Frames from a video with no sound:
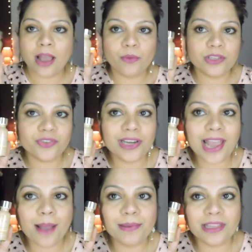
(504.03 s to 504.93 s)
I was really
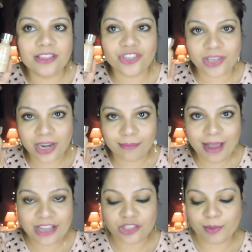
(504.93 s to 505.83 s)
happy that the shade
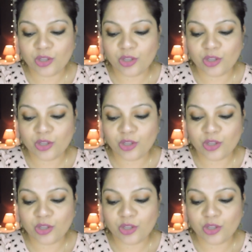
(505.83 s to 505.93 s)
matched,